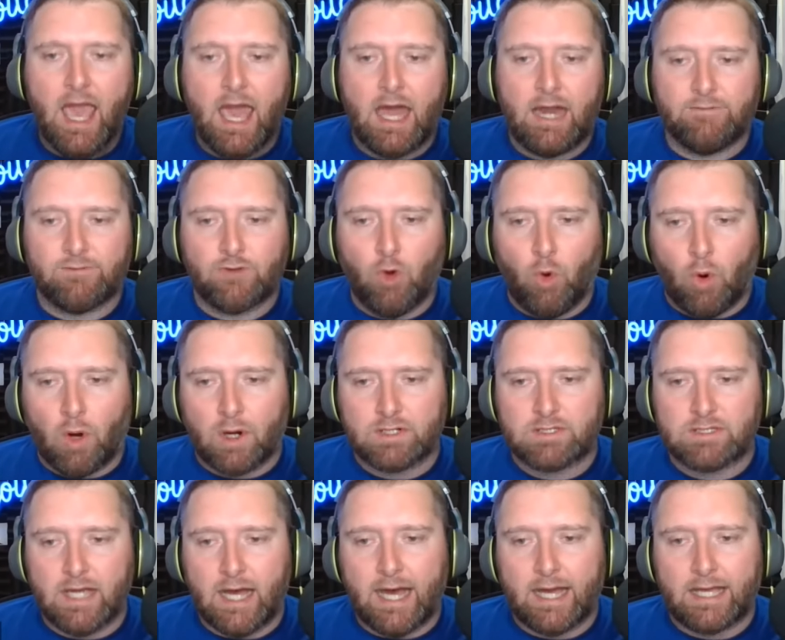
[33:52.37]
And of
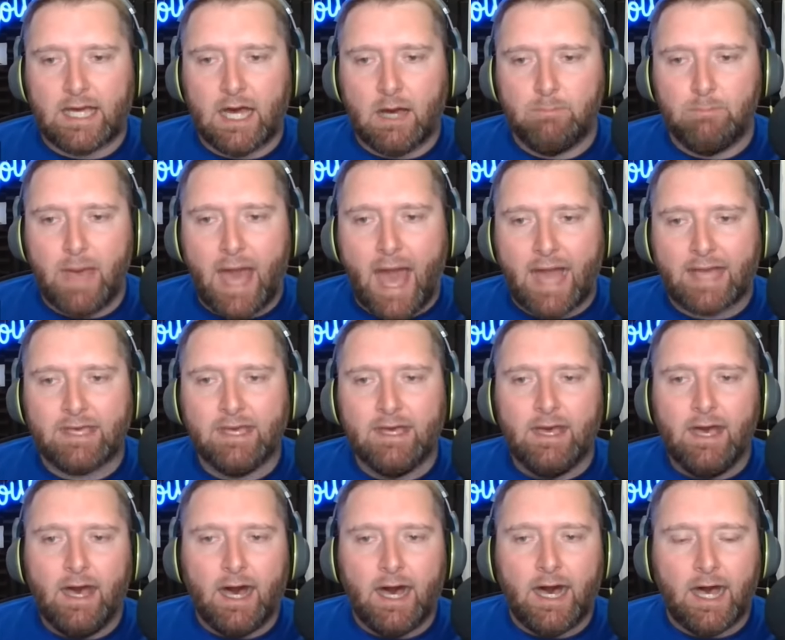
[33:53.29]
course, come back
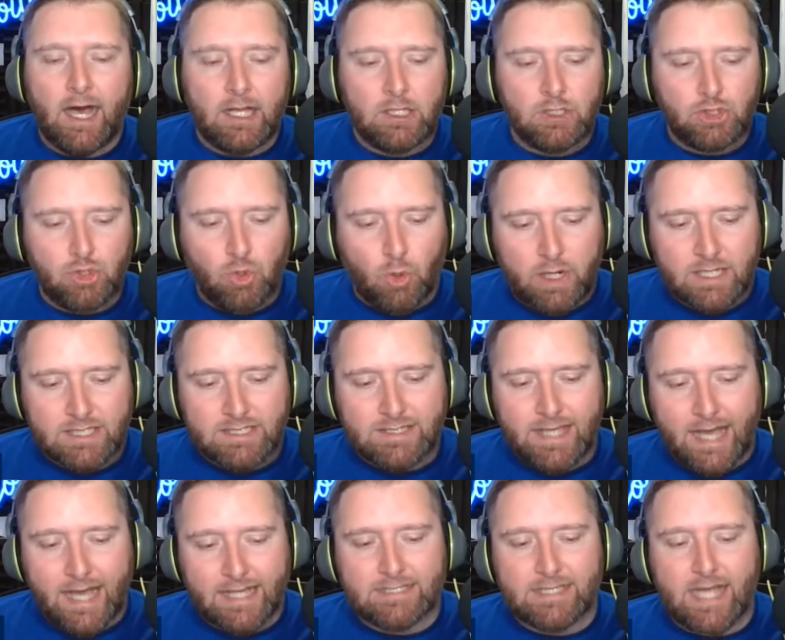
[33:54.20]
and join us
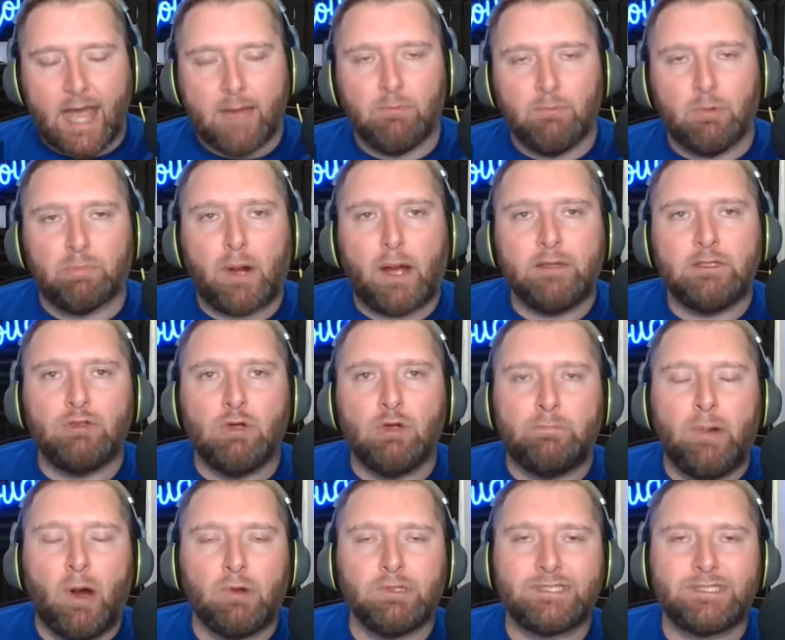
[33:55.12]
next time. We'll probably do a
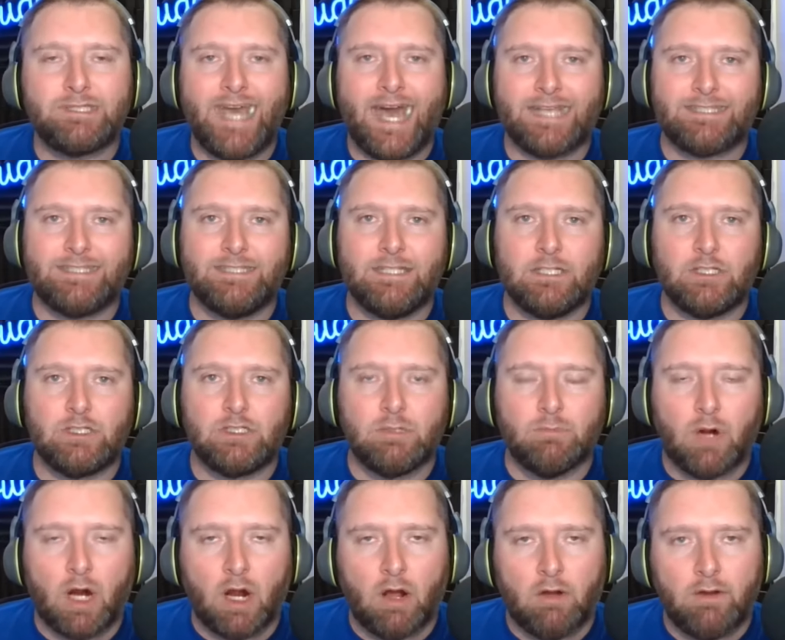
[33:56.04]
postcast edition
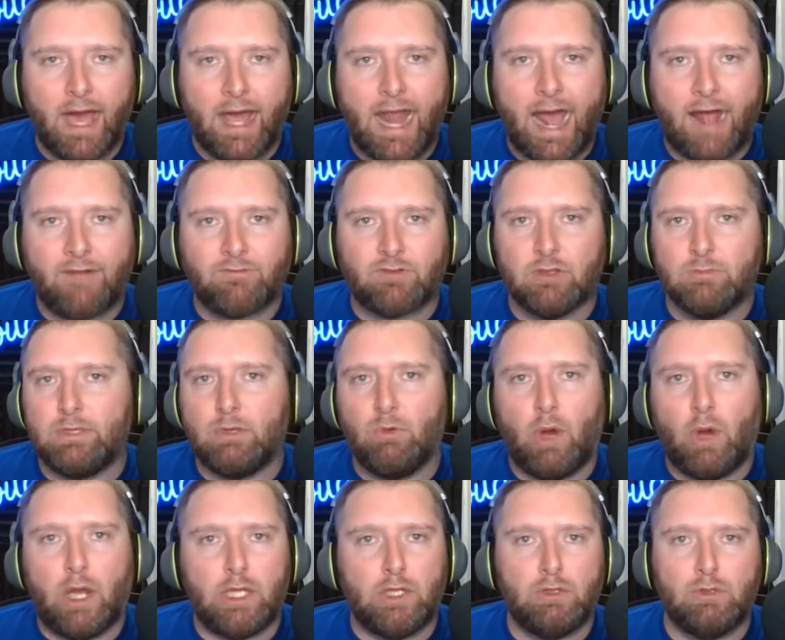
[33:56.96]
tomorrow night after the
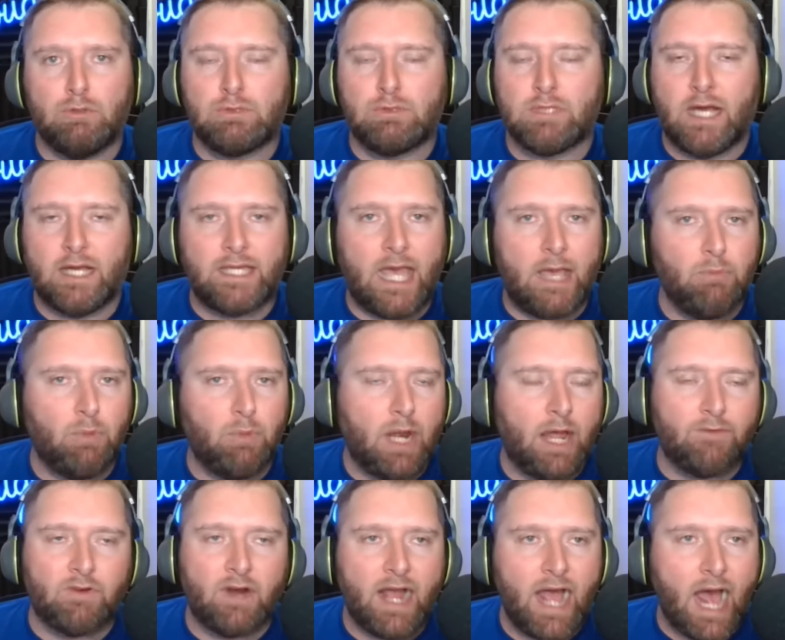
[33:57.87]
BYU-Utah game.
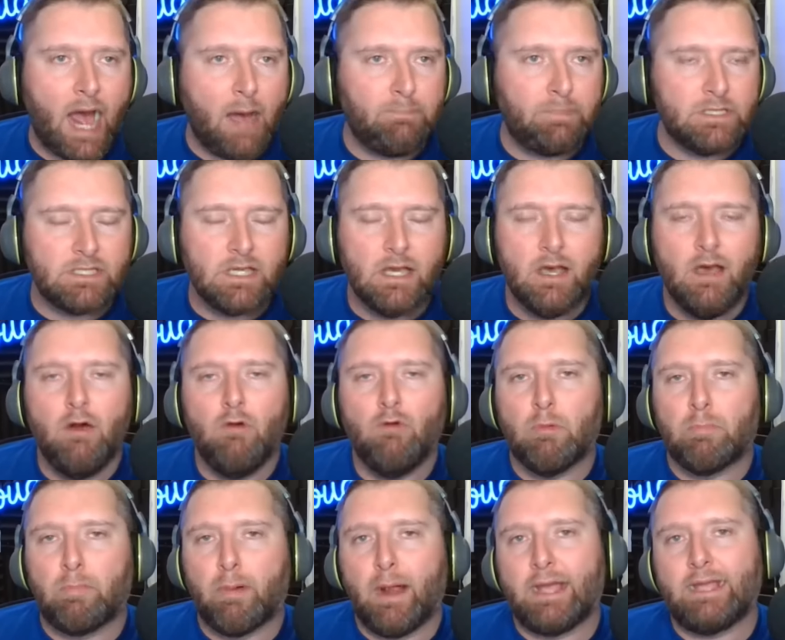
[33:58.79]
Whatever happens,
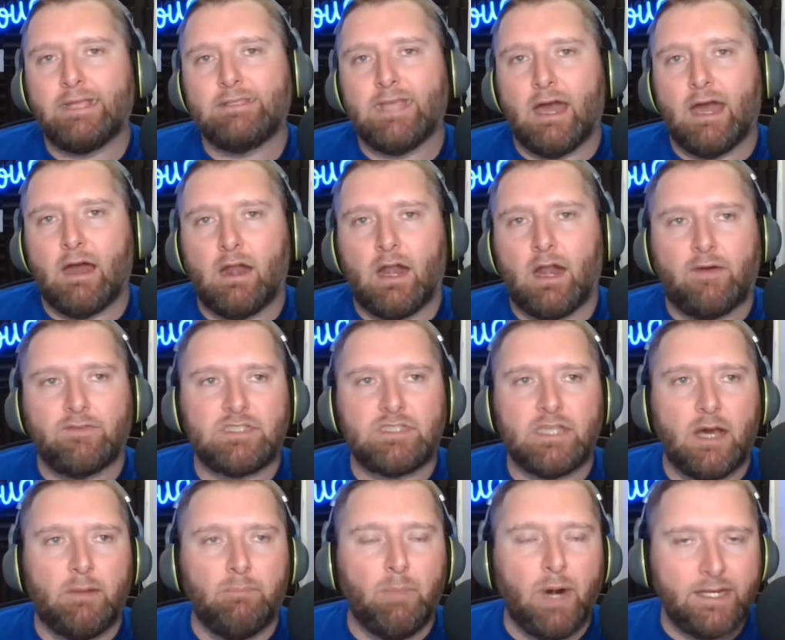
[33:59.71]
we'll break it down. And
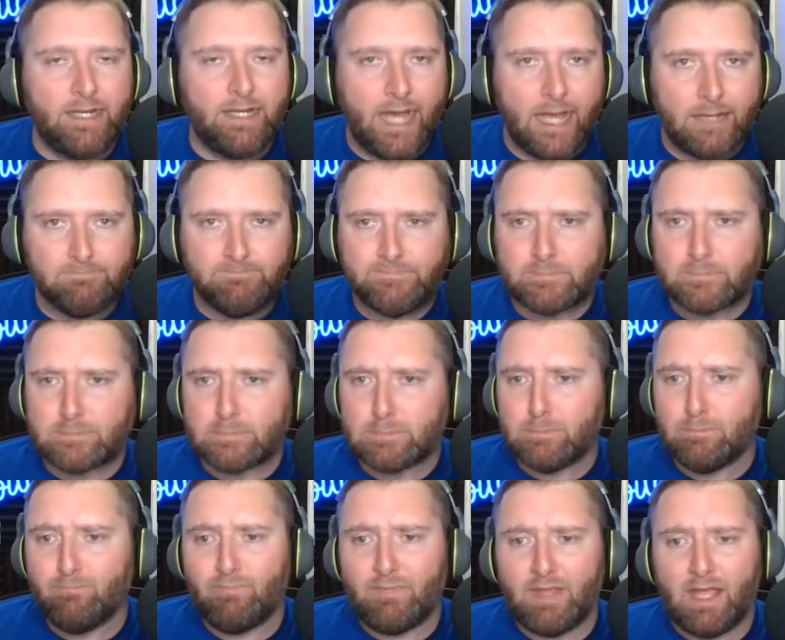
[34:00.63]
obviously on Monday,
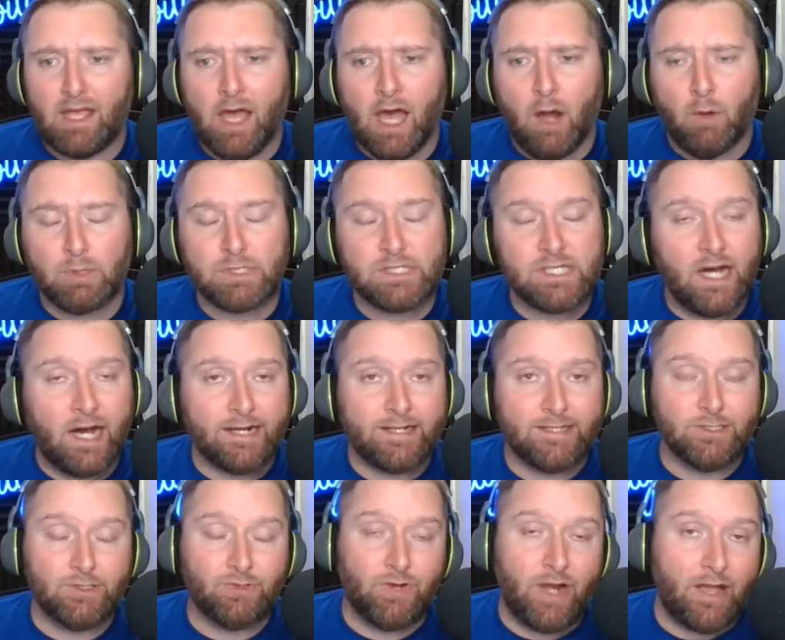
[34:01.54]
We're
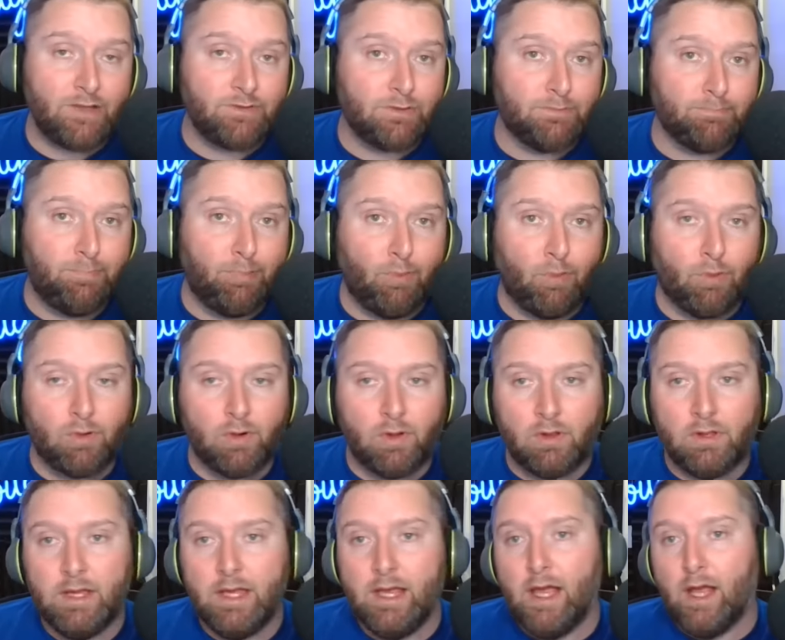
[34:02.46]
talking transfer portal,